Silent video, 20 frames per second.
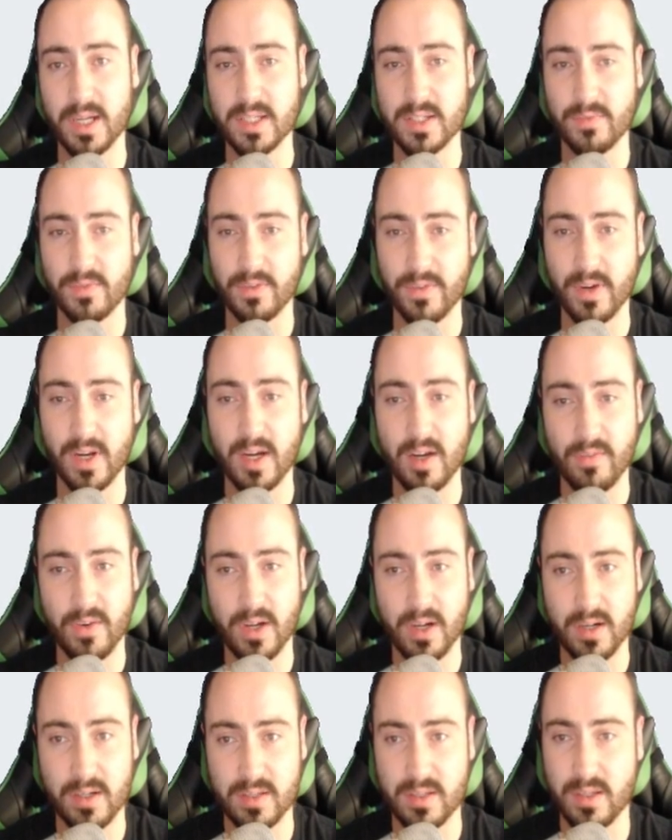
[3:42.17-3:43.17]
for
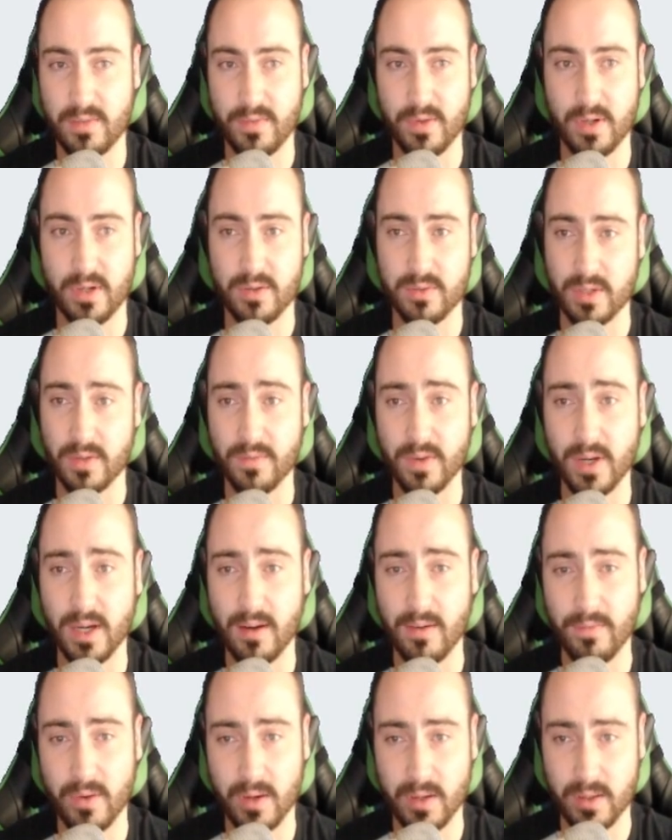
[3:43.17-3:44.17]
Firefox, if you're using
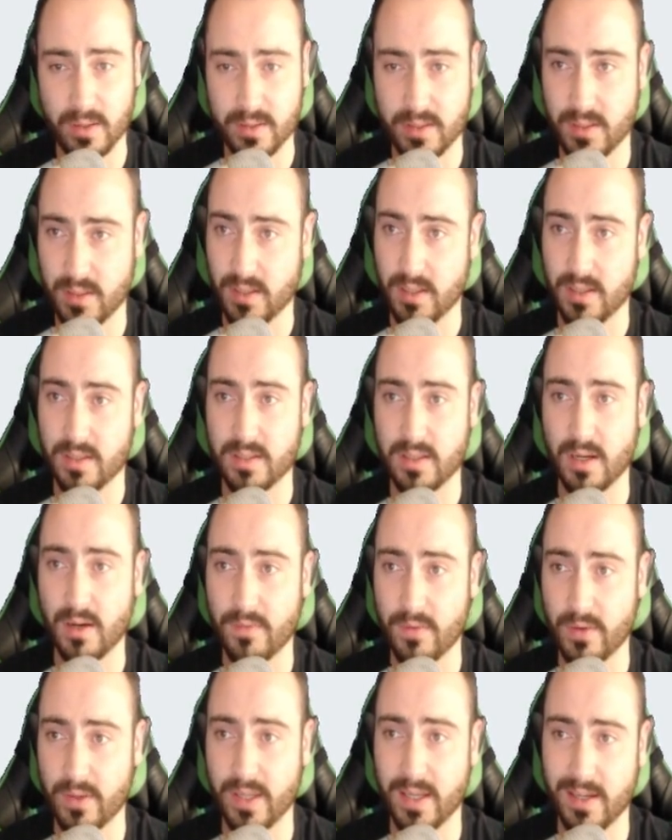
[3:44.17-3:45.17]
Firefox, it is here
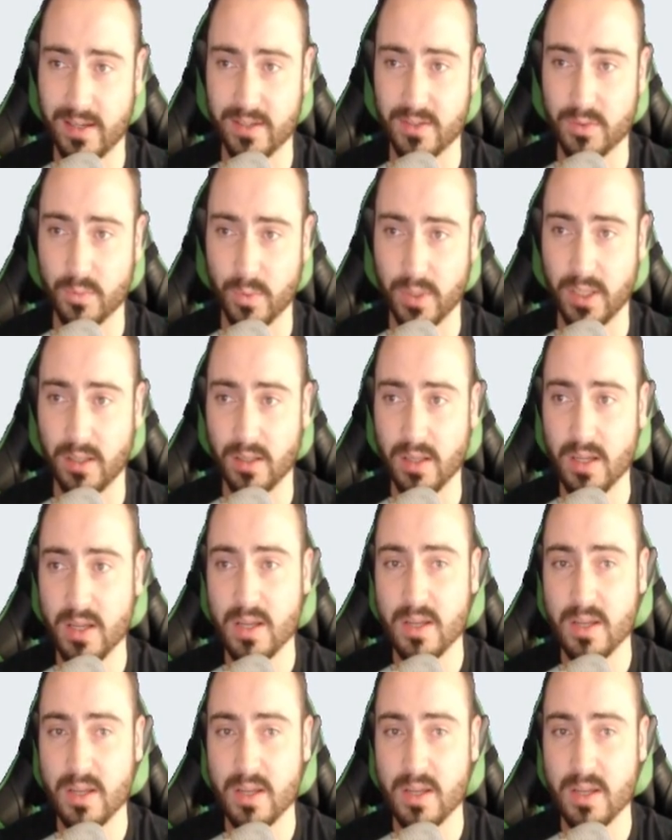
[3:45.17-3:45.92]
for that as well.